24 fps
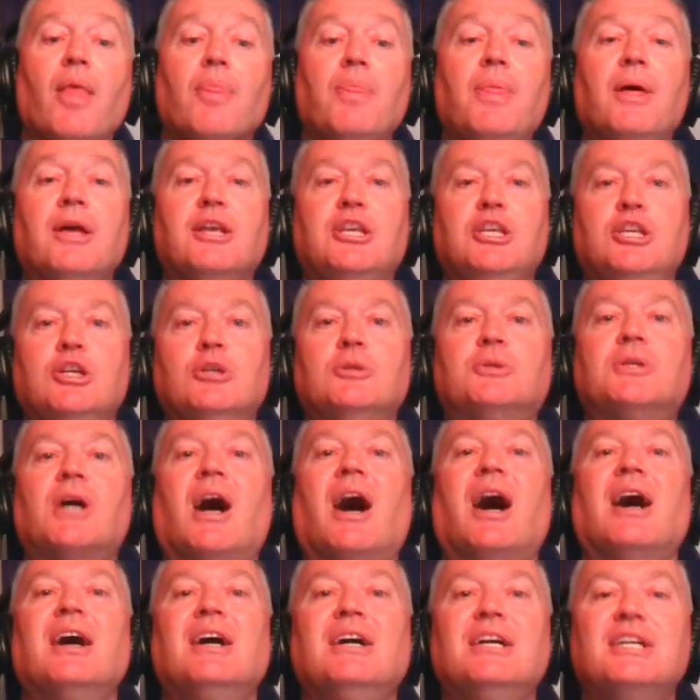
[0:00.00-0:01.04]
The
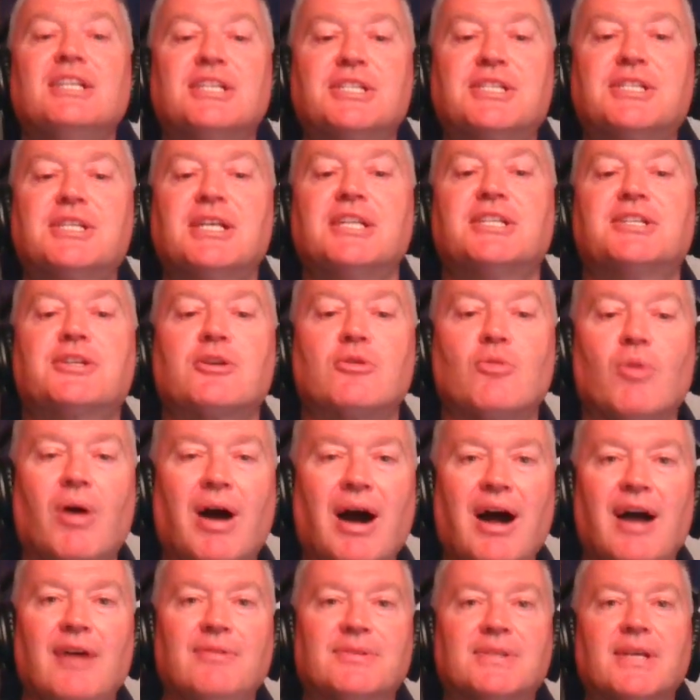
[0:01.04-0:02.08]
Utah Sister
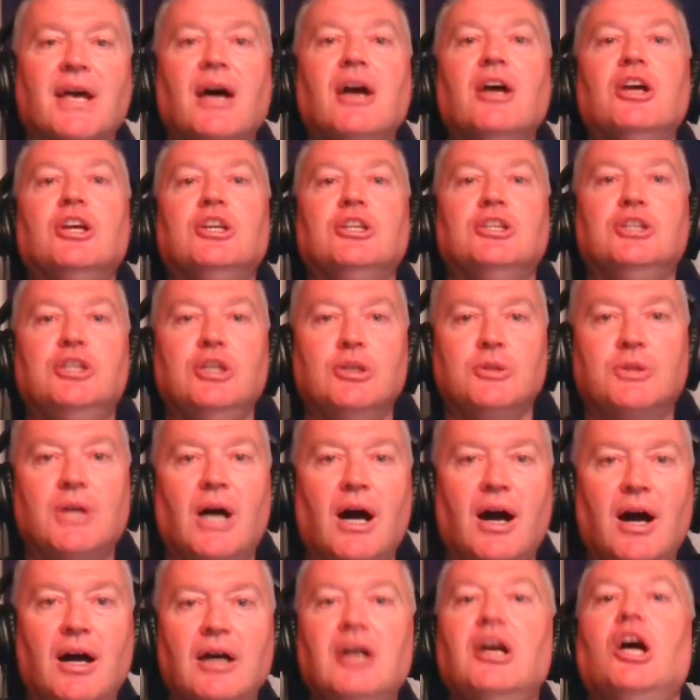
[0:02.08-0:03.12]
Wives,
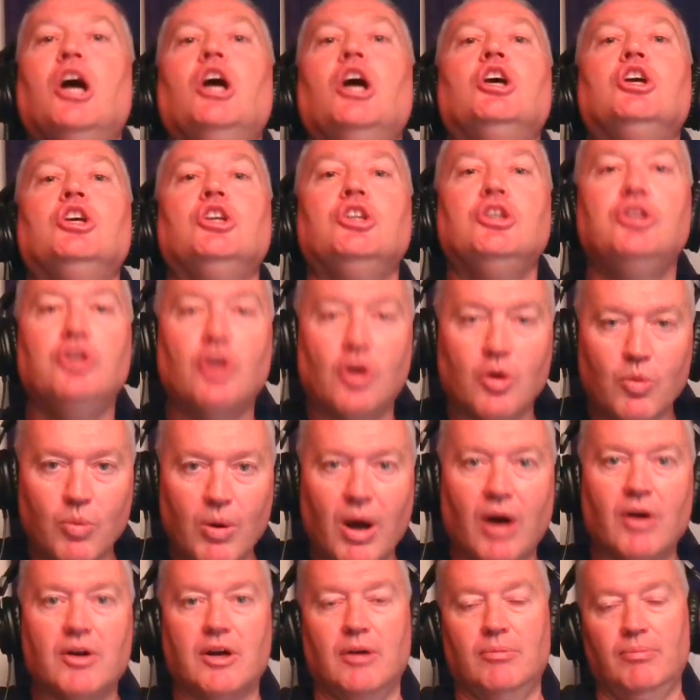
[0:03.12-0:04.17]
Utah, you're
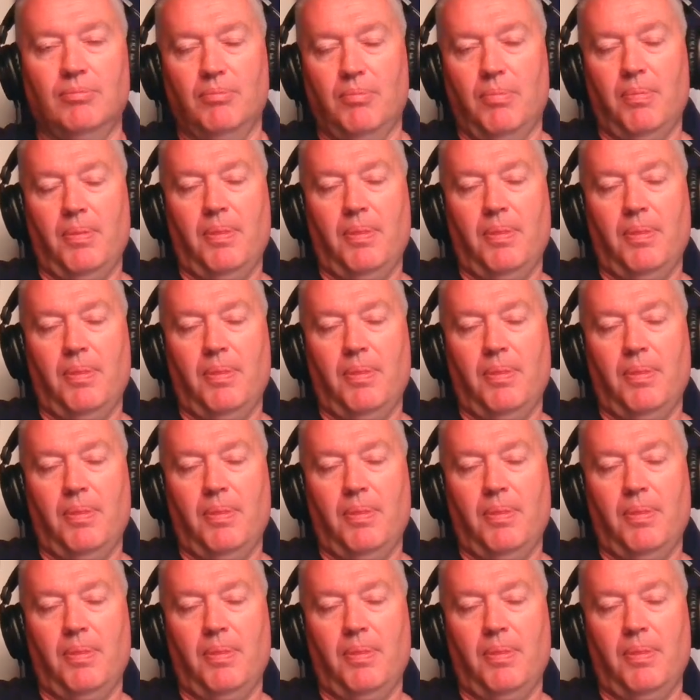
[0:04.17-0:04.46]
welcome.